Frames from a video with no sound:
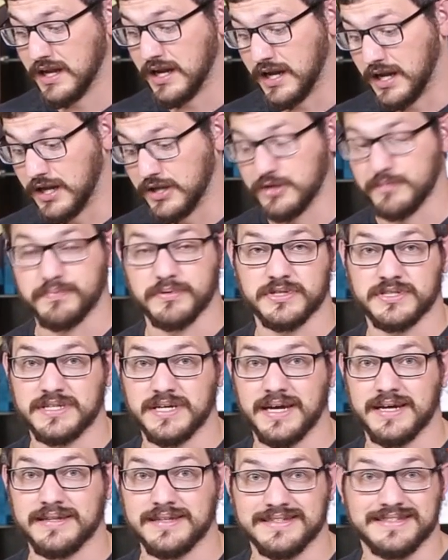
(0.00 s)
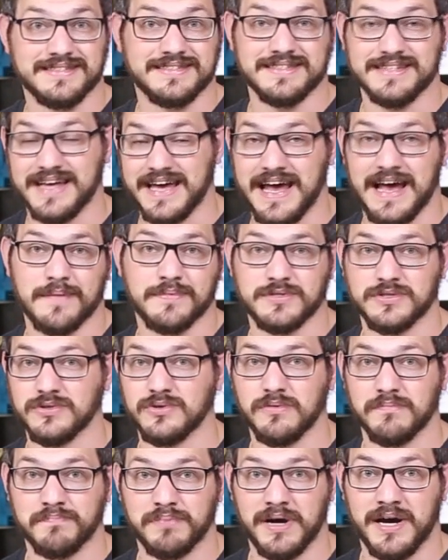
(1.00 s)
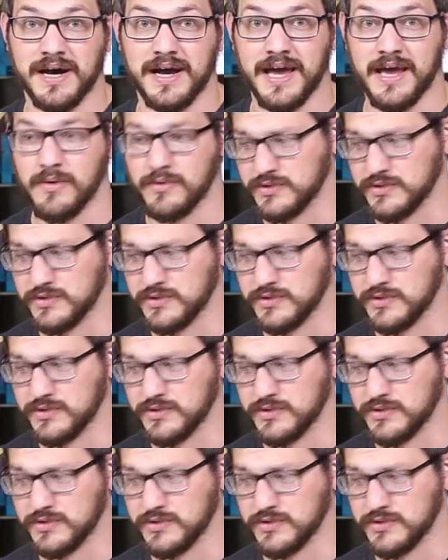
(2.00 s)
100%, this is an absolute buy.